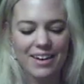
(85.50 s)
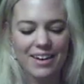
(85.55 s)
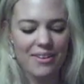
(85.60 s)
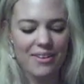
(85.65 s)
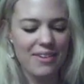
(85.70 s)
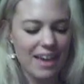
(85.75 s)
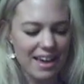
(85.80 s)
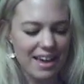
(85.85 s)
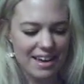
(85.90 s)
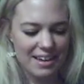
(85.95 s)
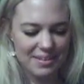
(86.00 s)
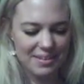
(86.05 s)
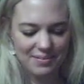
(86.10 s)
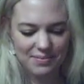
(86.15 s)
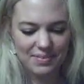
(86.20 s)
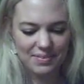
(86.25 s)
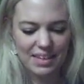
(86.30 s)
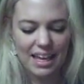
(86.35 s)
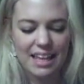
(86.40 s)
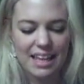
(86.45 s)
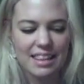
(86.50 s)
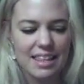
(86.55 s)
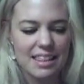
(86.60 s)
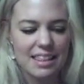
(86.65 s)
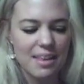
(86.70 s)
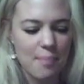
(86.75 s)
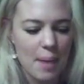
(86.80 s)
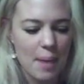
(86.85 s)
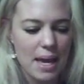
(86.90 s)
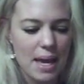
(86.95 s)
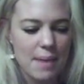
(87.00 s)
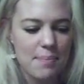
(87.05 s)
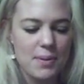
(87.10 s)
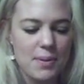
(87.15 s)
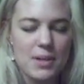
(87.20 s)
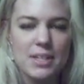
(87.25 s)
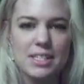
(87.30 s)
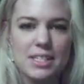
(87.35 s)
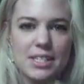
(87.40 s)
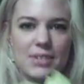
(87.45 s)
Okay. And then the paper
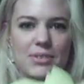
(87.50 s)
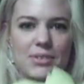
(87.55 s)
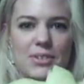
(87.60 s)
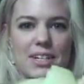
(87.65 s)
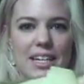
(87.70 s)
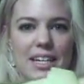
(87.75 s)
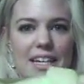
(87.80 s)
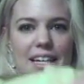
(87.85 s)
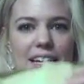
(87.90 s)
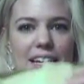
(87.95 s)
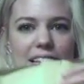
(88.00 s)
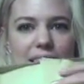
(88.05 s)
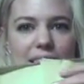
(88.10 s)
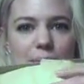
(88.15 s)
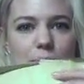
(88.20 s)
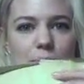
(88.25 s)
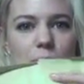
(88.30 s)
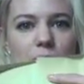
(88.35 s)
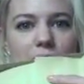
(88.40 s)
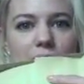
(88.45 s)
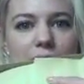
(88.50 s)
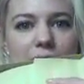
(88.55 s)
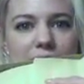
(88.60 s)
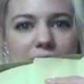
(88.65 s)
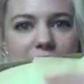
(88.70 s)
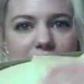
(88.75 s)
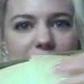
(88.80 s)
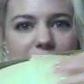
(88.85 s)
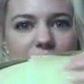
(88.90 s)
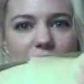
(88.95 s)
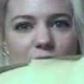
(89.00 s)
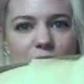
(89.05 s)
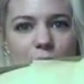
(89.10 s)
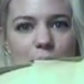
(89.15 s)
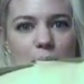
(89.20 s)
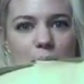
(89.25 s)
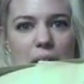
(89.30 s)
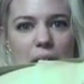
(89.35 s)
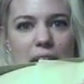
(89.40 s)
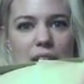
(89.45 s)
is green. It's pretty. It's like a very
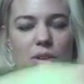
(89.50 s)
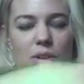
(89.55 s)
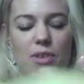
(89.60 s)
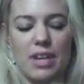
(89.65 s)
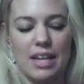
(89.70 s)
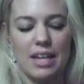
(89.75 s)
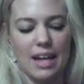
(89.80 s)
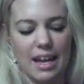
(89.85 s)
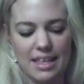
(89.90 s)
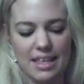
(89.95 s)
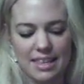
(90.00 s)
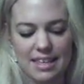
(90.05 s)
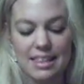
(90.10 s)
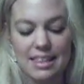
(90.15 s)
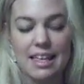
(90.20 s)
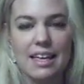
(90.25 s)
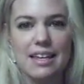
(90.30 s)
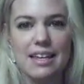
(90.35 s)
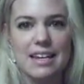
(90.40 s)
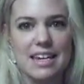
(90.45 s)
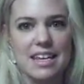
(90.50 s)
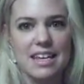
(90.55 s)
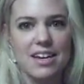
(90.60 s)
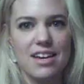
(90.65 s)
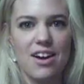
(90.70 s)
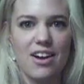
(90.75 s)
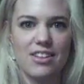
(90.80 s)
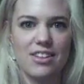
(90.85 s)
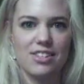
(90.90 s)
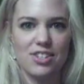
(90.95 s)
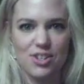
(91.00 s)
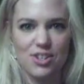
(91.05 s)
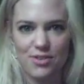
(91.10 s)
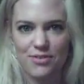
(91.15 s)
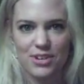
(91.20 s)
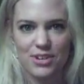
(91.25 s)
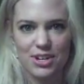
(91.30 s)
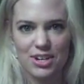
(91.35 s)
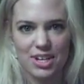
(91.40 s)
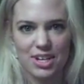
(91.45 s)
bright green. I think that neons are
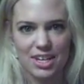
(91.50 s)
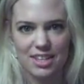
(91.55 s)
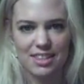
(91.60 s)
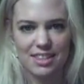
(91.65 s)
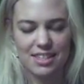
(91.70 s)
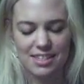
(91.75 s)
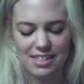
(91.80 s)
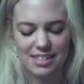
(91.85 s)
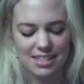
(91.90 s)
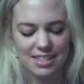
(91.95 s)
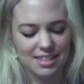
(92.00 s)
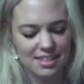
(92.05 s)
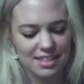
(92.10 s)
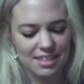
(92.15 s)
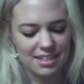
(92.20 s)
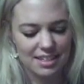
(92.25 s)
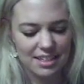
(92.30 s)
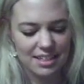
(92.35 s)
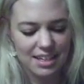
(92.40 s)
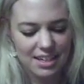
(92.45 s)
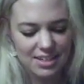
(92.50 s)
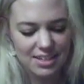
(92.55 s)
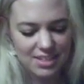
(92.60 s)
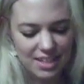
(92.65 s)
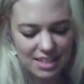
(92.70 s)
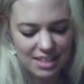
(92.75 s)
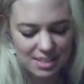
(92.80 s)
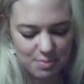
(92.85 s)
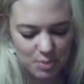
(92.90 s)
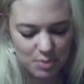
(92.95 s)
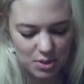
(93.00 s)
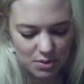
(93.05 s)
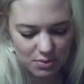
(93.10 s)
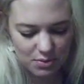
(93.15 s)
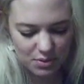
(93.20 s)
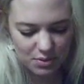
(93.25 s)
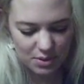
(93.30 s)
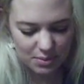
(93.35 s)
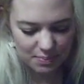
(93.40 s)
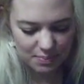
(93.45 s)
very in this season. That's
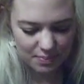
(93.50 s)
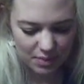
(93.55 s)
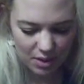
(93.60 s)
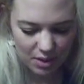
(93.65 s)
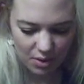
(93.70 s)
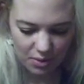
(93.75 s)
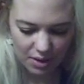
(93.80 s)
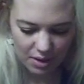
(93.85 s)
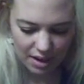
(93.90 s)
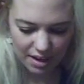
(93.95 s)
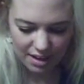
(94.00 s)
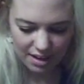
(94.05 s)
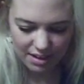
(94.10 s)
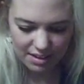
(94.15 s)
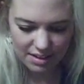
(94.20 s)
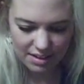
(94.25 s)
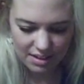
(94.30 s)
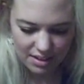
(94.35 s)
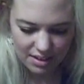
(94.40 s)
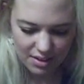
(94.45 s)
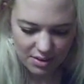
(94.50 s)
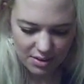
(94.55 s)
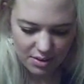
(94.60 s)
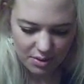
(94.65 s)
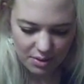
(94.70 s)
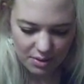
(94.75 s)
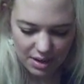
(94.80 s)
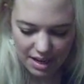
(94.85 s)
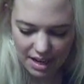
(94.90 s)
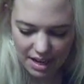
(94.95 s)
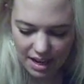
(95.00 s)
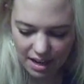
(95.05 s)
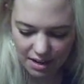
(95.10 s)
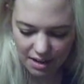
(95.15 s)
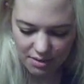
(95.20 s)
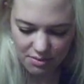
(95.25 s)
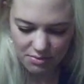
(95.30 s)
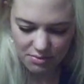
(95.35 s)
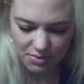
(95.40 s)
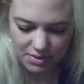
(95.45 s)
beautiful. Okay. What do I
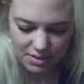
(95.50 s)
have?